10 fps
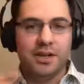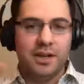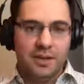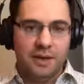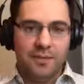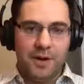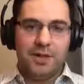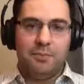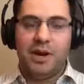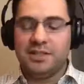enough on
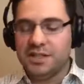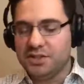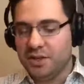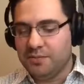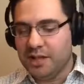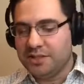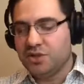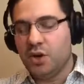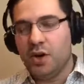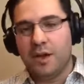the pricing and stuff.
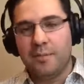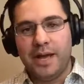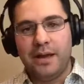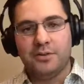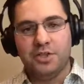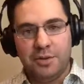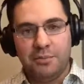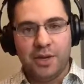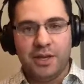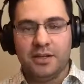Let's talk about
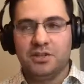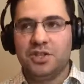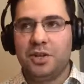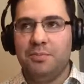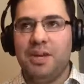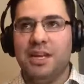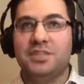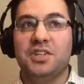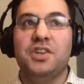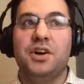shipping, because shipping
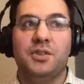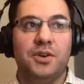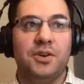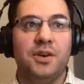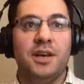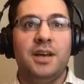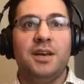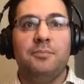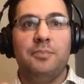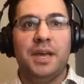is another
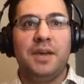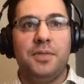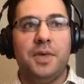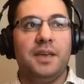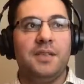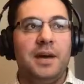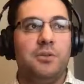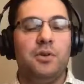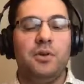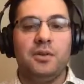big thing that
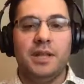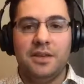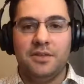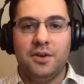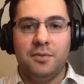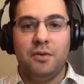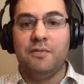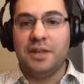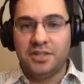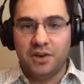will either
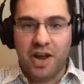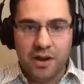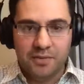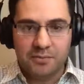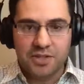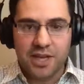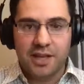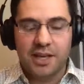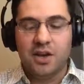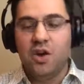prevent your item from
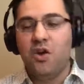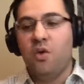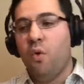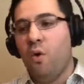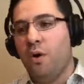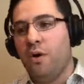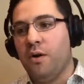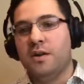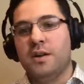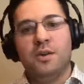selling
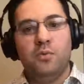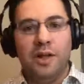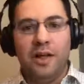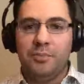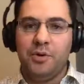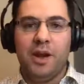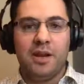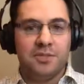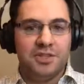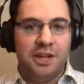or will help your
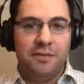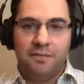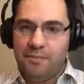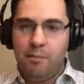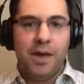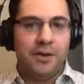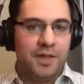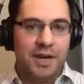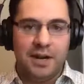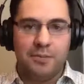item sell better
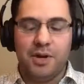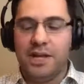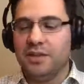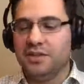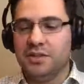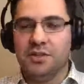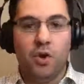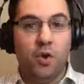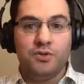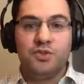than anybody else and
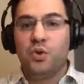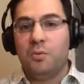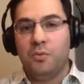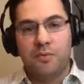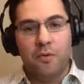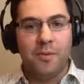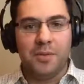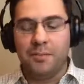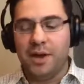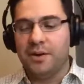your whole store
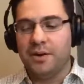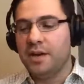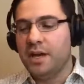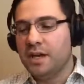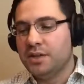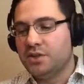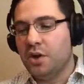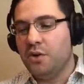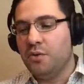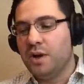performing better.
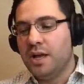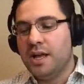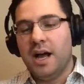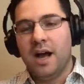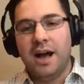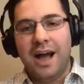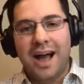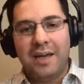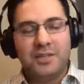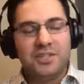So I've